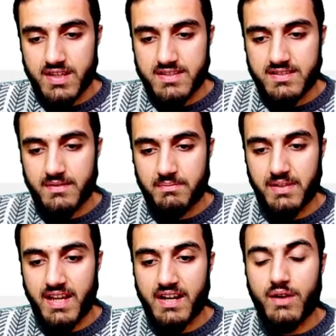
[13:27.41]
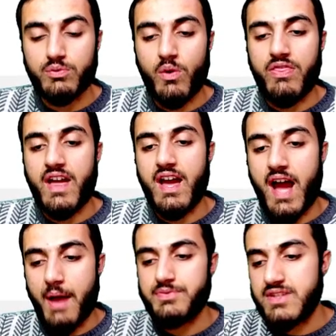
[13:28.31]
Just play around with
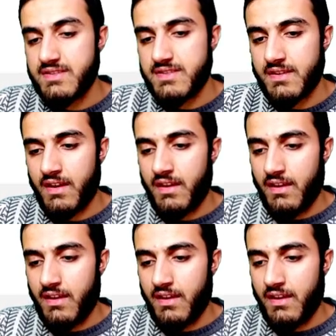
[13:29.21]
the options